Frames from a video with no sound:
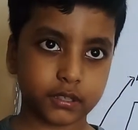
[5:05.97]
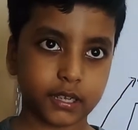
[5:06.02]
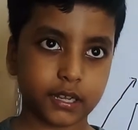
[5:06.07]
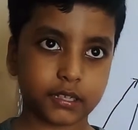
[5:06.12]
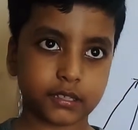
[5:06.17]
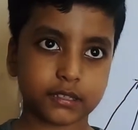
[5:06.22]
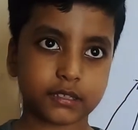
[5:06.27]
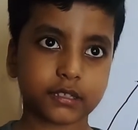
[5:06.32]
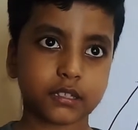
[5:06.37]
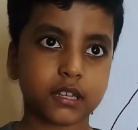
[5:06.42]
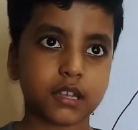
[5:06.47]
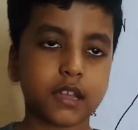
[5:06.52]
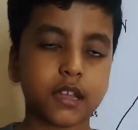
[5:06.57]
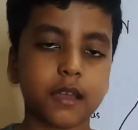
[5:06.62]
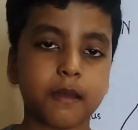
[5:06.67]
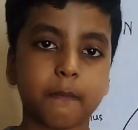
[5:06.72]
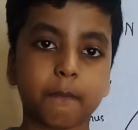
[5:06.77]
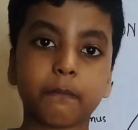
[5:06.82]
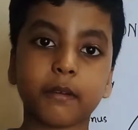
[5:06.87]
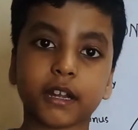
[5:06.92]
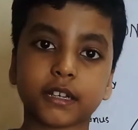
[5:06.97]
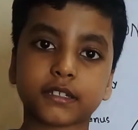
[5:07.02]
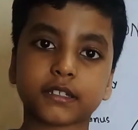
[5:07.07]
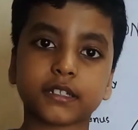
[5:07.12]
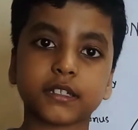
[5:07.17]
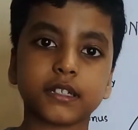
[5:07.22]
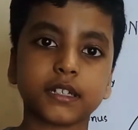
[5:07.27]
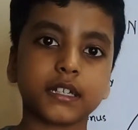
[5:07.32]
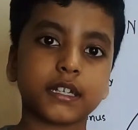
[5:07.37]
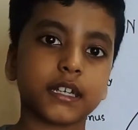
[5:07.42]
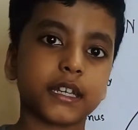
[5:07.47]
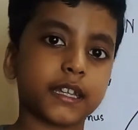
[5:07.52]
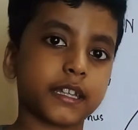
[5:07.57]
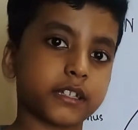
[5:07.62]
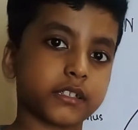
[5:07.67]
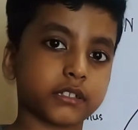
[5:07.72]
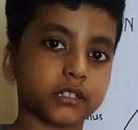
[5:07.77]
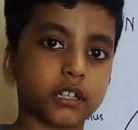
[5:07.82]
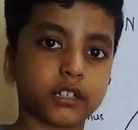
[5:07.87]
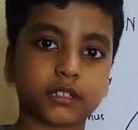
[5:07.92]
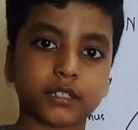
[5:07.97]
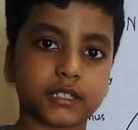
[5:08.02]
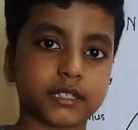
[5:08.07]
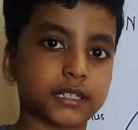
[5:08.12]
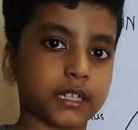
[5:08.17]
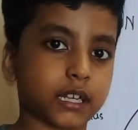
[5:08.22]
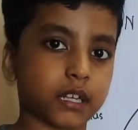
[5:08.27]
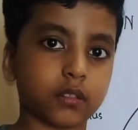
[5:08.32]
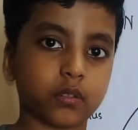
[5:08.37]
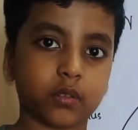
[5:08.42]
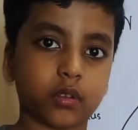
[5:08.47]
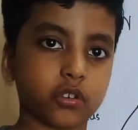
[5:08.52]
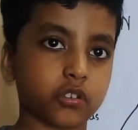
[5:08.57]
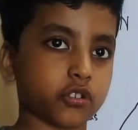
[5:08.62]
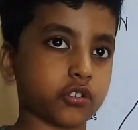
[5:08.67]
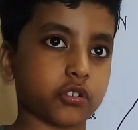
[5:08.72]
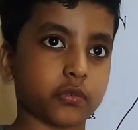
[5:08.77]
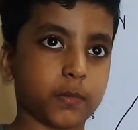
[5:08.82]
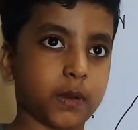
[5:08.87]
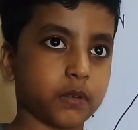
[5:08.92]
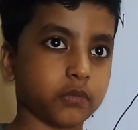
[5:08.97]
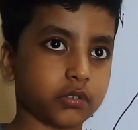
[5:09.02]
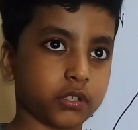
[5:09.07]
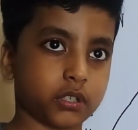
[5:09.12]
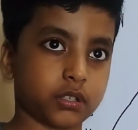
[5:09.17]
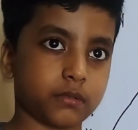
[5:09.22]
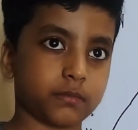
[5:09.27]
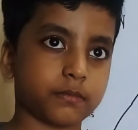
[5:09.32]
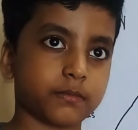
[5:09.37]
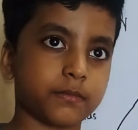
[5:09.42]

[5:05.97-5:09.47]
but it is not the second largest mountain.